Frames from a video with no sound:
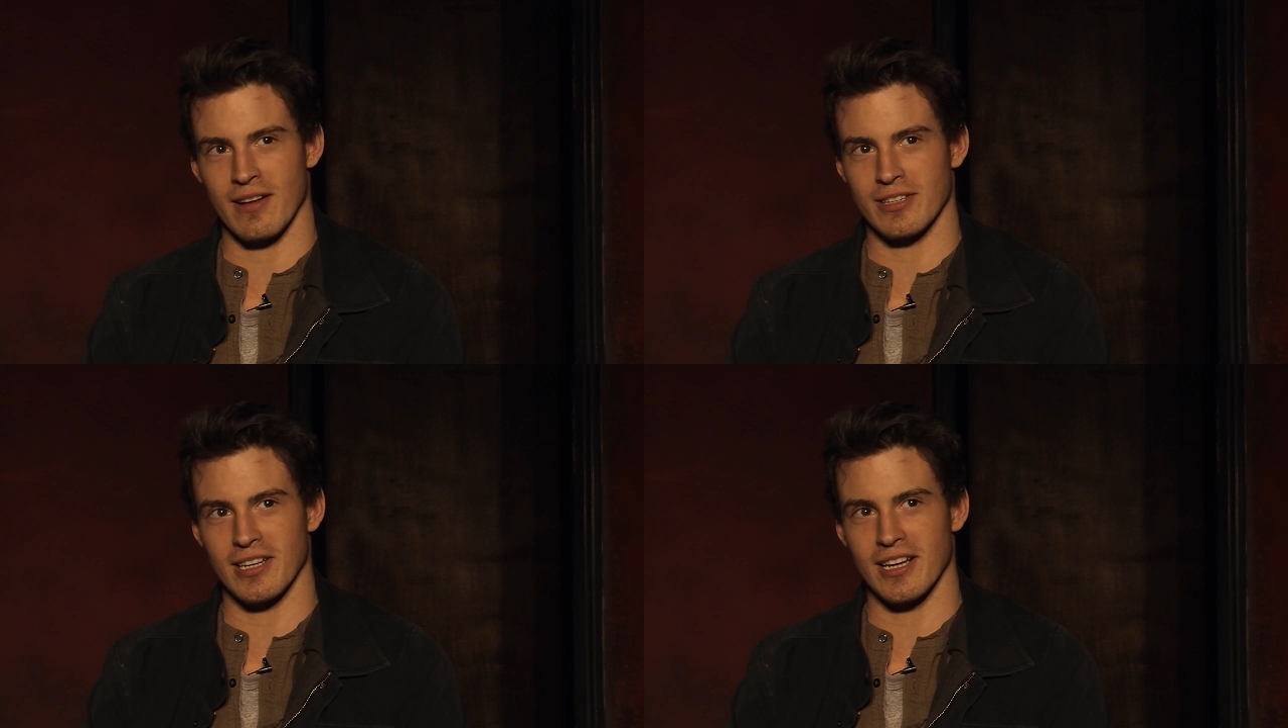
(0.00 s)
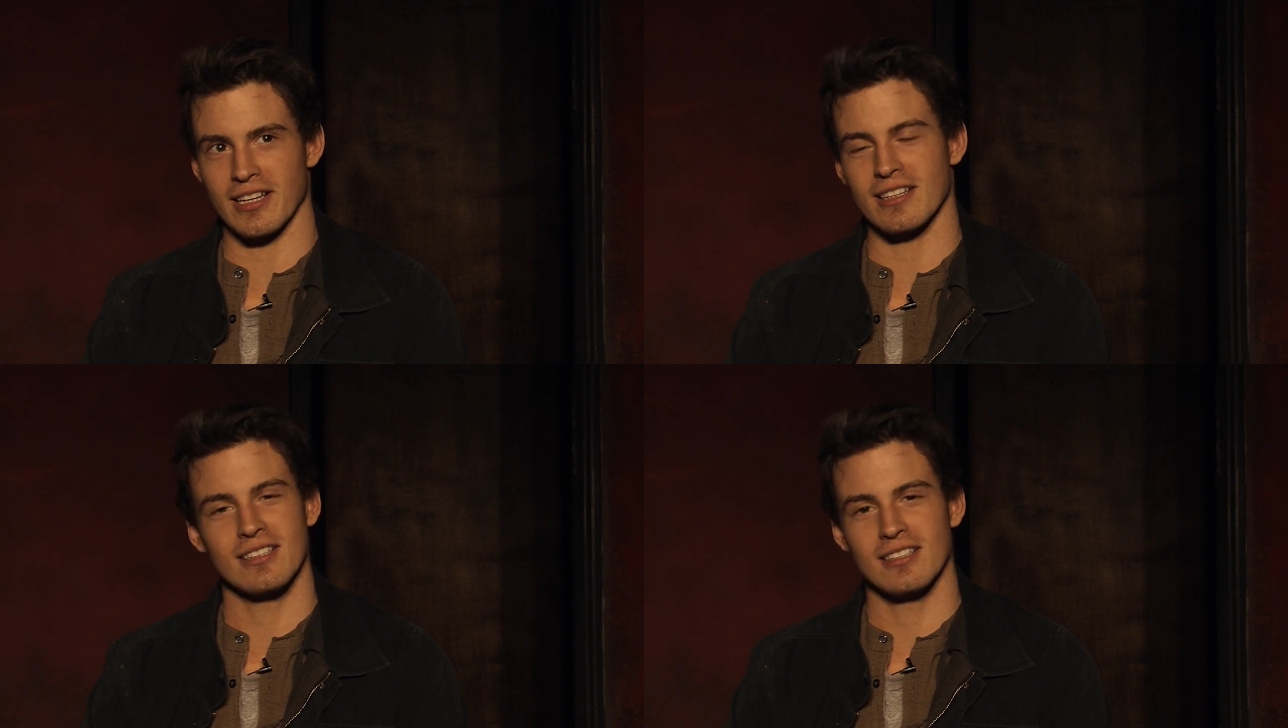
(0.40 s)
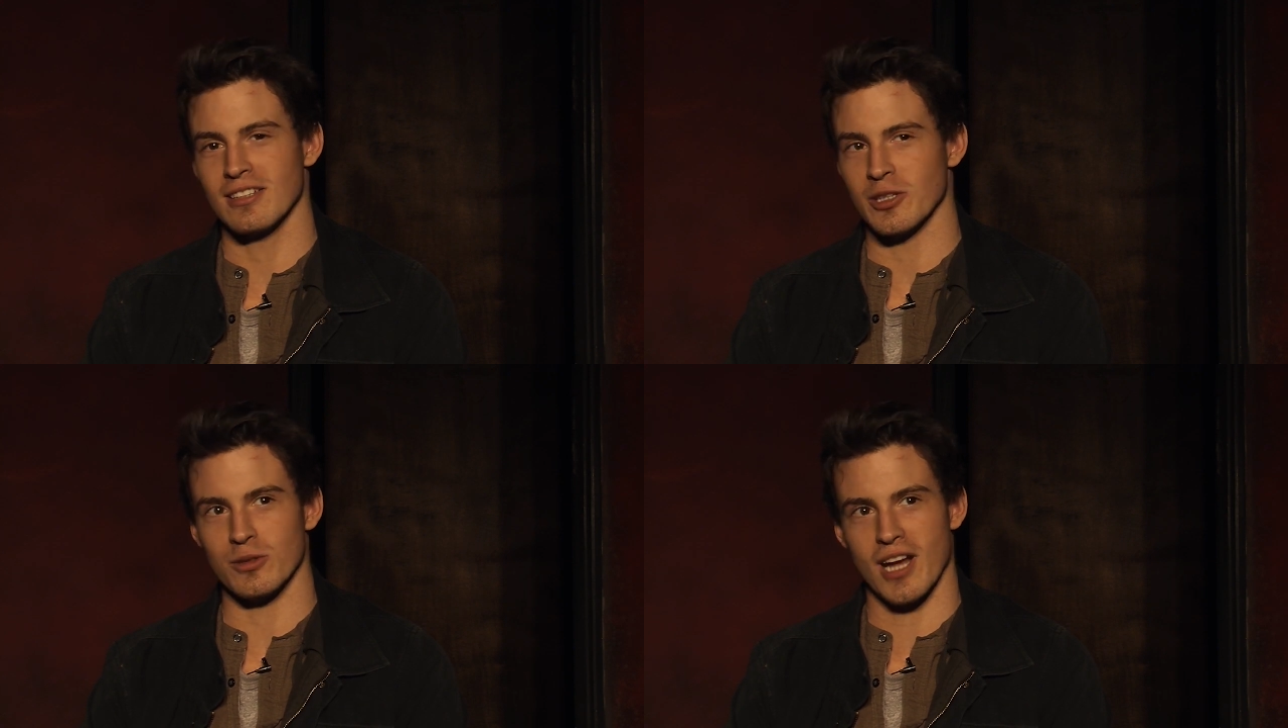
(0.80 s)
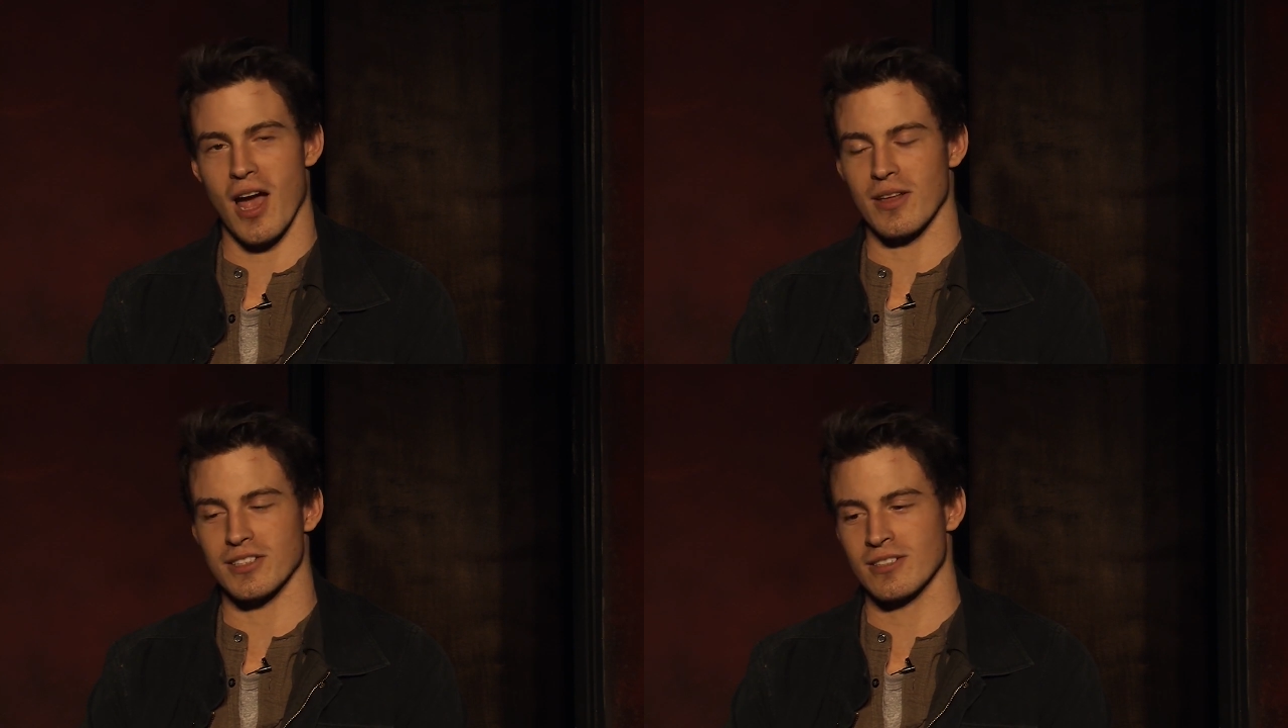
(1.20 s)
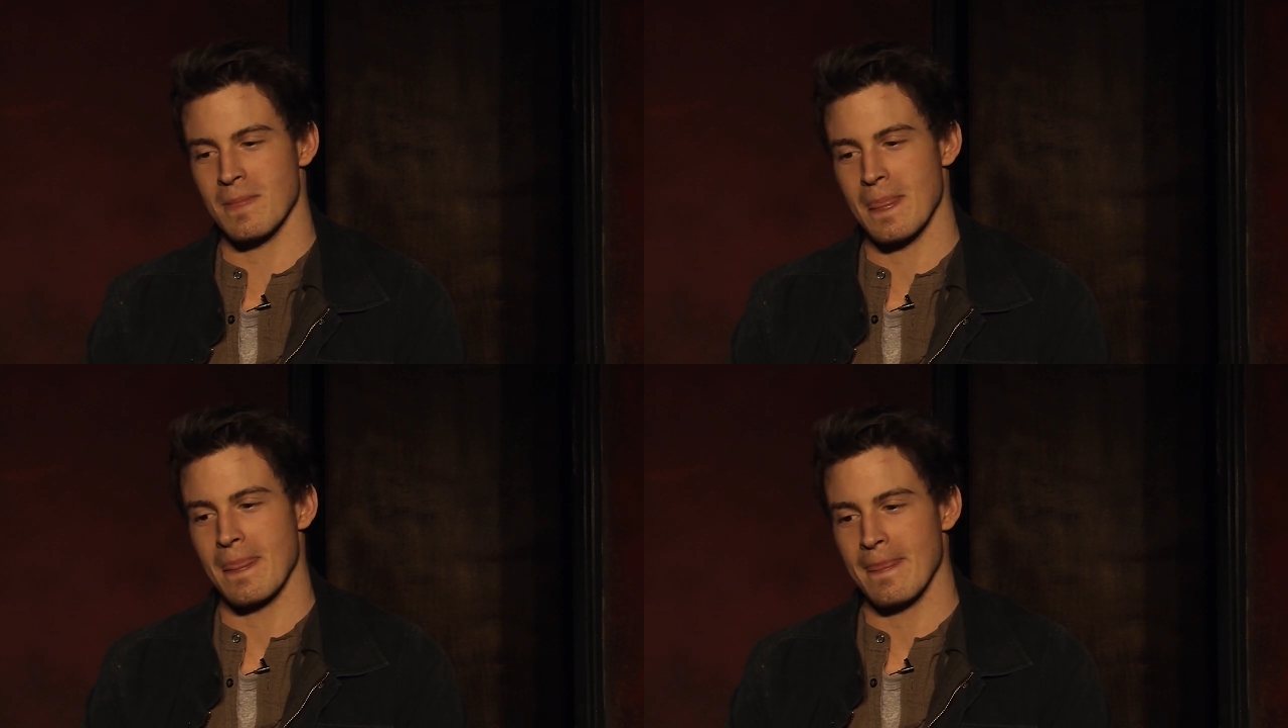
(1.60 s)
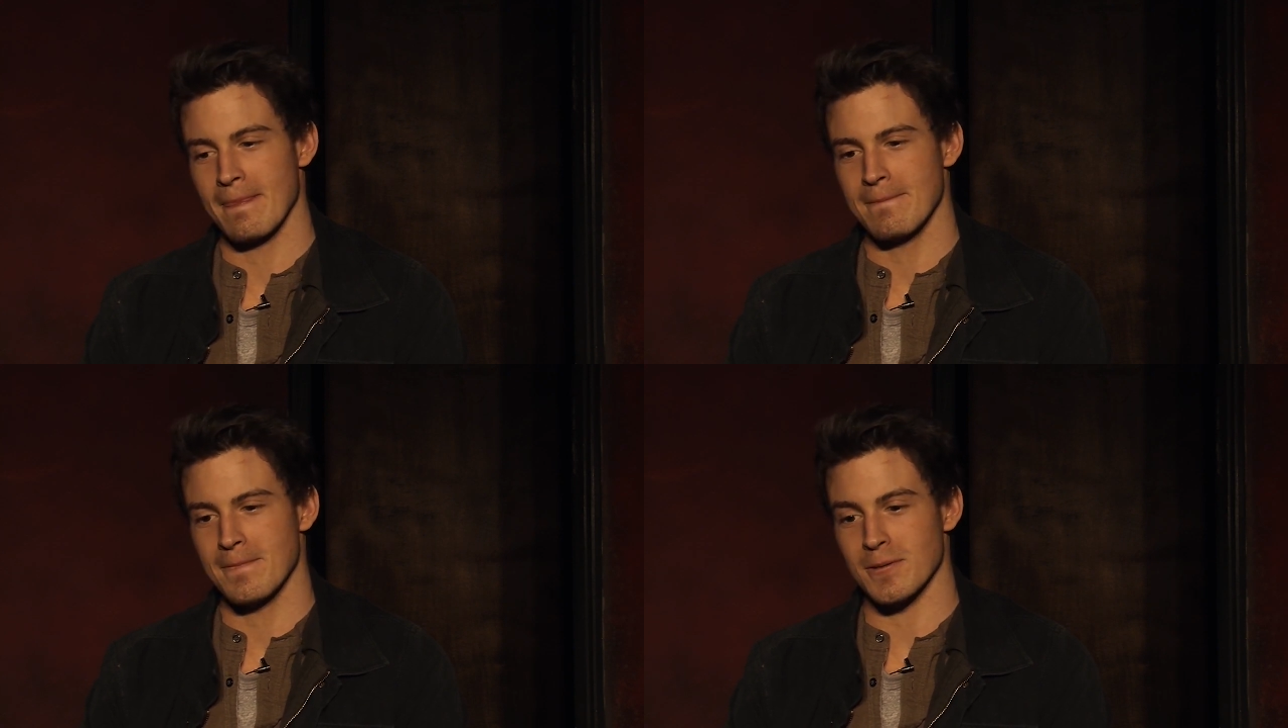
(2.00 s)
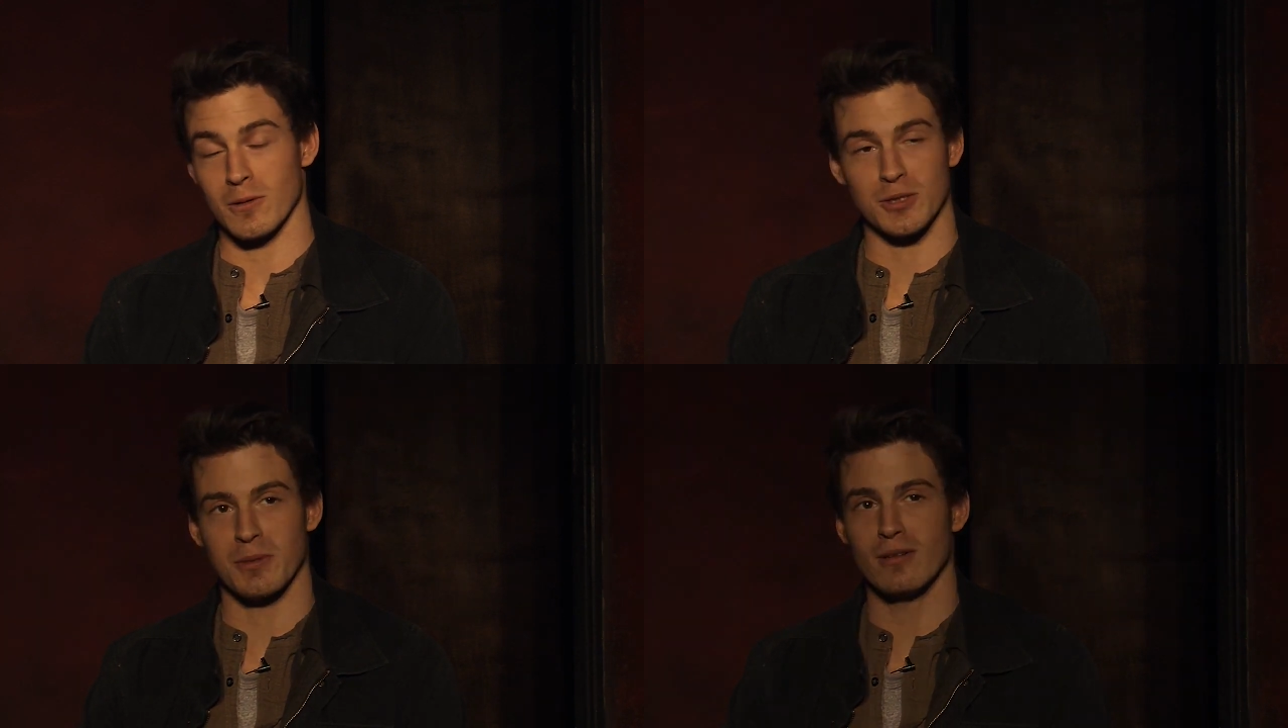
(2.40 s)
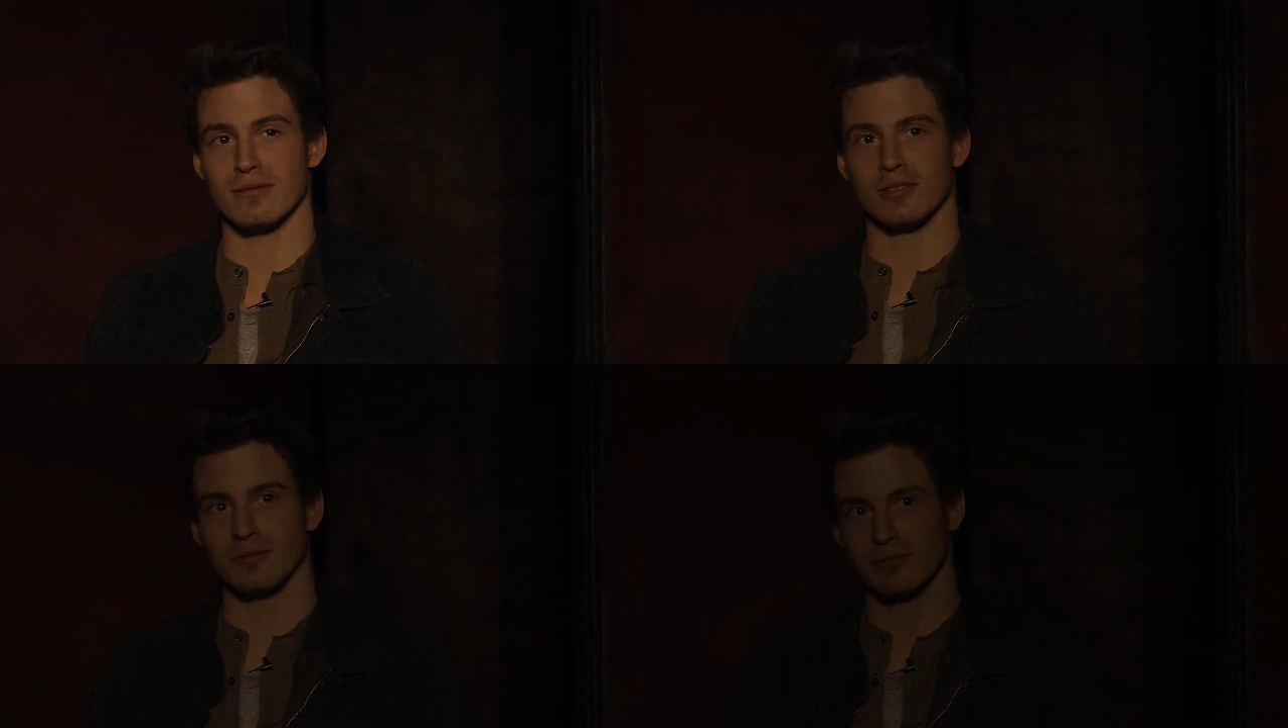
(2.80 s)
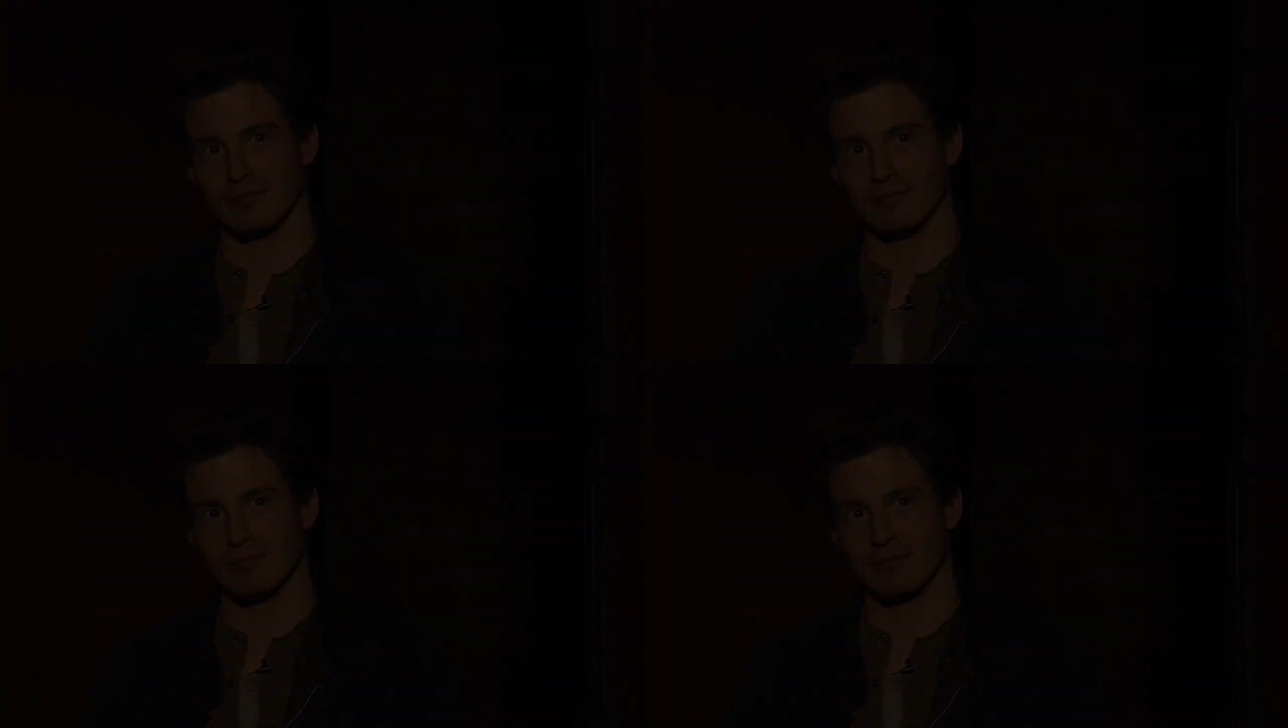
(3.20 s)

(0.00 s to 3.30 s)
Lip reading: every day, new challenge. So it's beautiful.